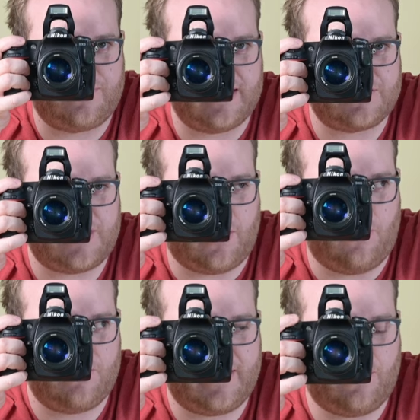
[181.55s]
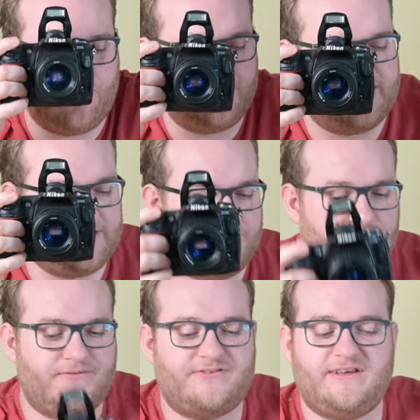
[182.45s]
can actually hold it, or indeed you can
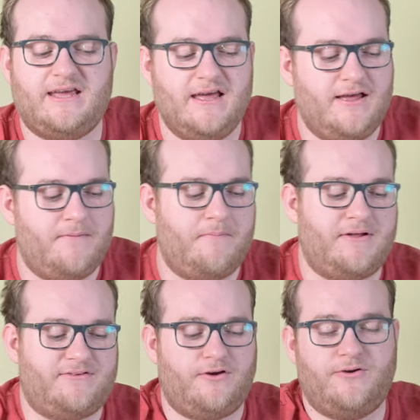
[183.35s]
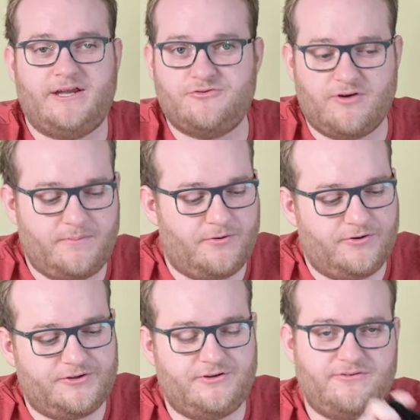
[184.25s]
obviously mount it on a
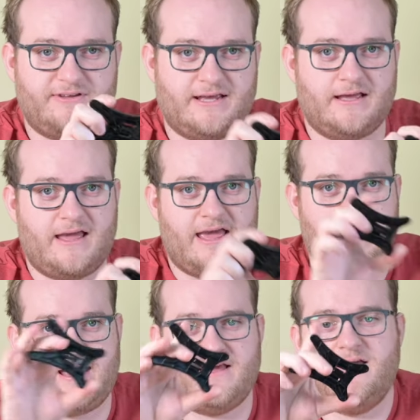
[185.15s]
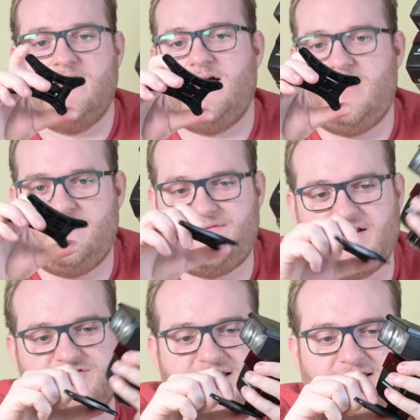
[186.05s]
tripod using a
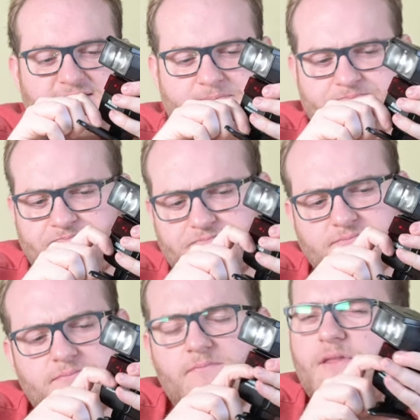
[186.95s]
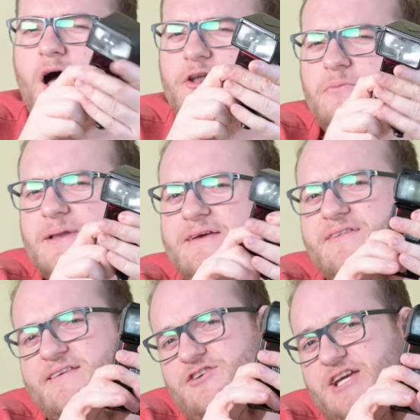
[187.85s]
flash stand. I don't believe
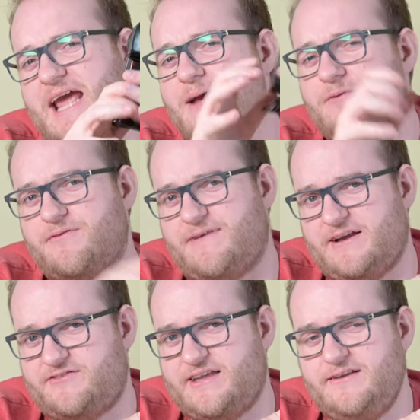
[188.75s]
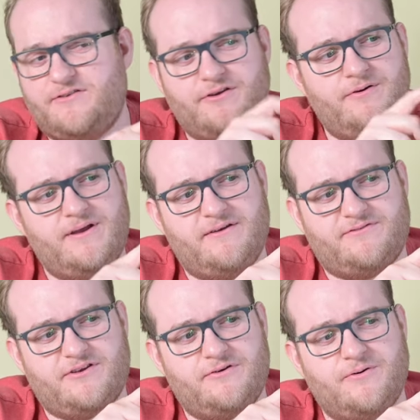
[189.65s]
this actually came with a flash stand, so
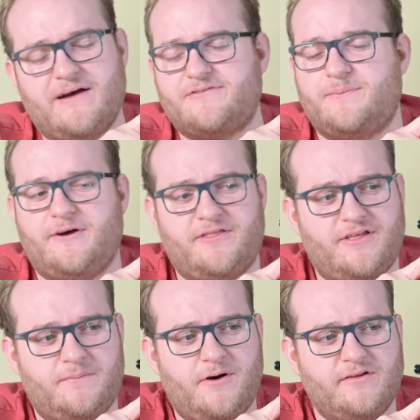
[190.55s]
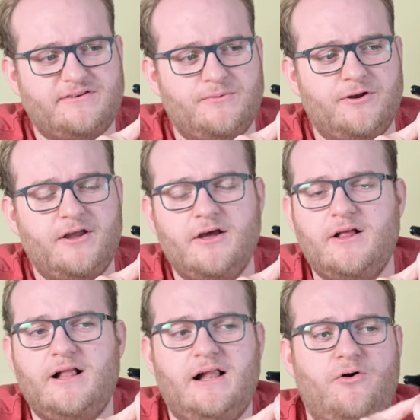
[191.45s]
if so, you'll have to buy a third party one
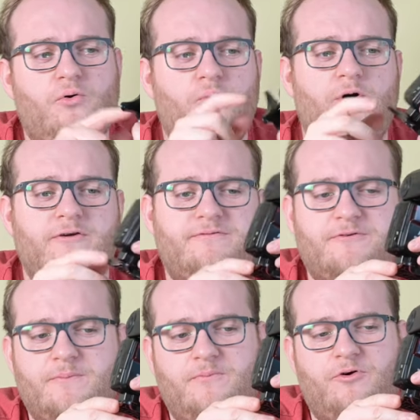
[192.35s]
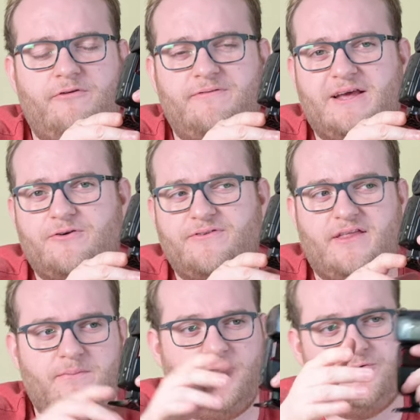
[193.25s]
or one from one of Nikon's
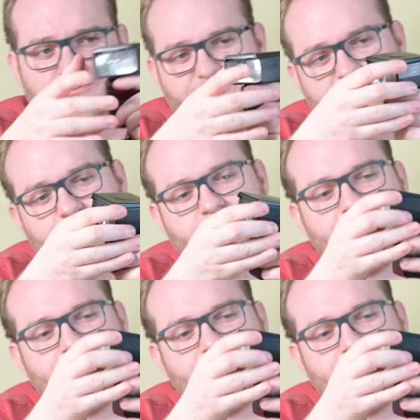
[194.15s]
other models.